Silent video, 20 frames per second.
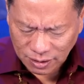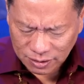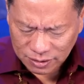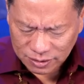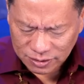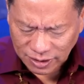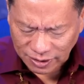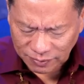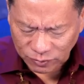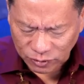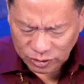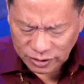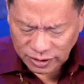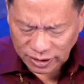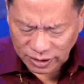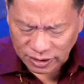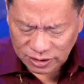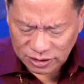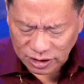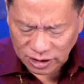
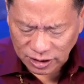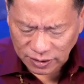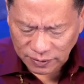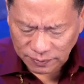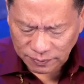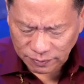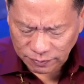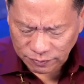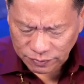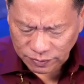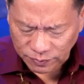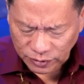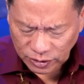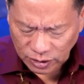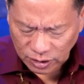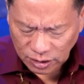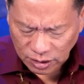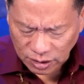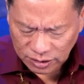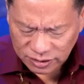Simultaneously, from
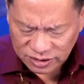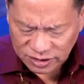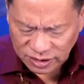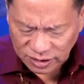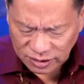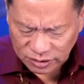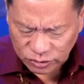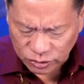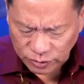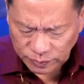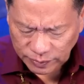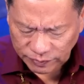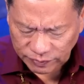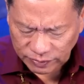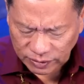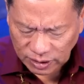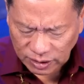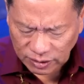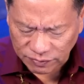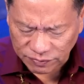your heart, send a stream of
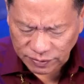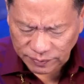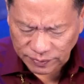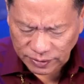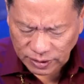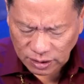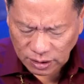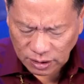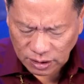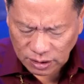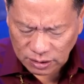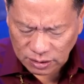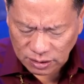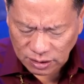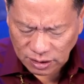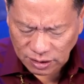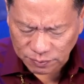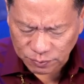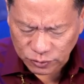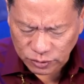love from your heart
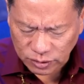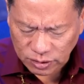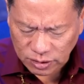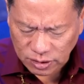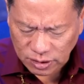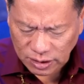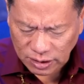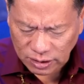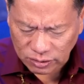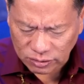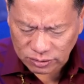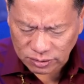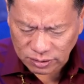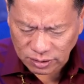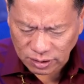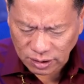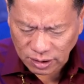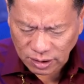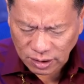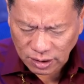up to the crown
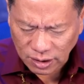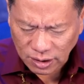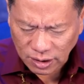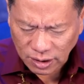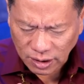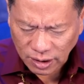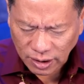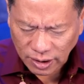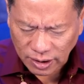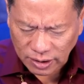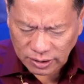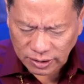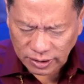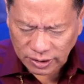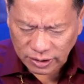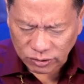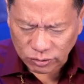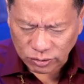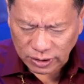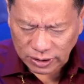and
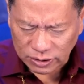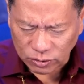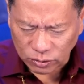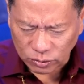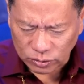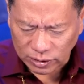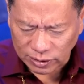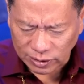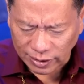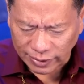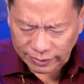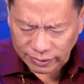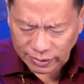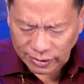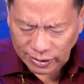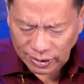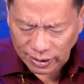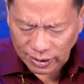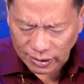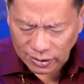into that golden light.
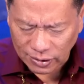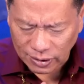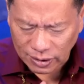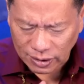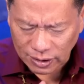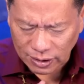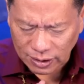Ah.